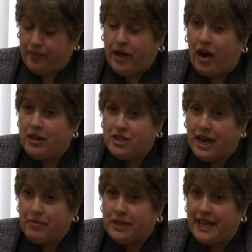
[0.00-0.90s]
college
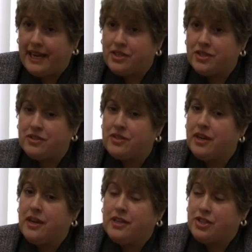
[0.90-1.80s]
applications,
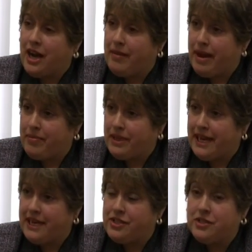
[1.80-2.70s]
job
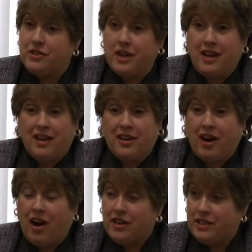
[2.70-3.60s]
applications,
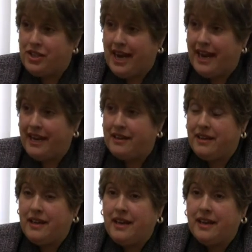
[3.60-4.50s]
college aid.
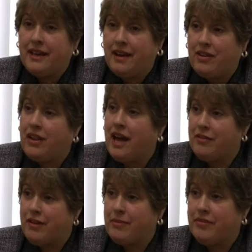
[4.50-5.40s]
It can have a lot
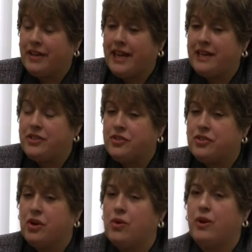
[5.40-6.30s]
of ramifications.
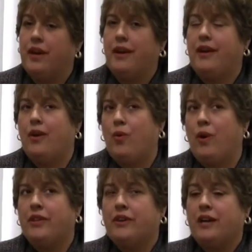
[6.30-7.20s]
So
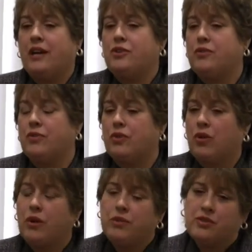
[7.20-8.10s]
whether or not juvenile
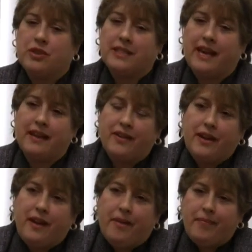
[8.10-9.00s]
court was looked at,
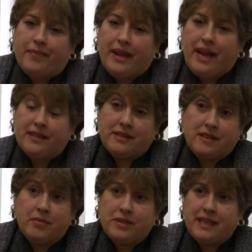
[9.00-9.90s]
as
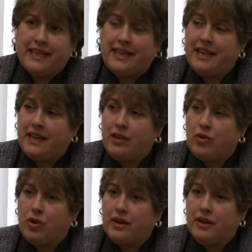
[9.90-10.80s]
some said, kiddie
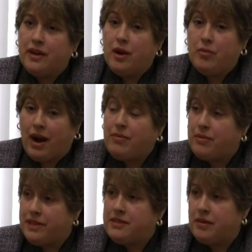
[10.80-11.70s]
court,
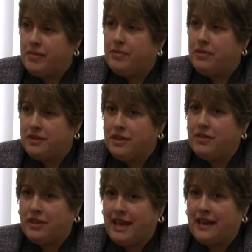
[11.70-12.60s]
probably some people
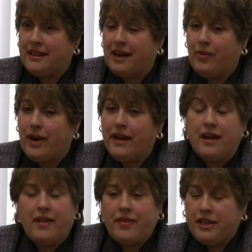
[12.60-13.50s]
did look at it that way.
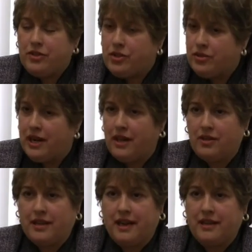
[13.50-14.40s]
They do not
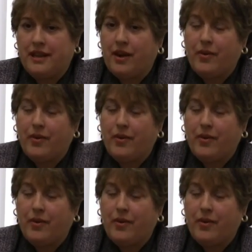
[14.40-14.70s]
look at it that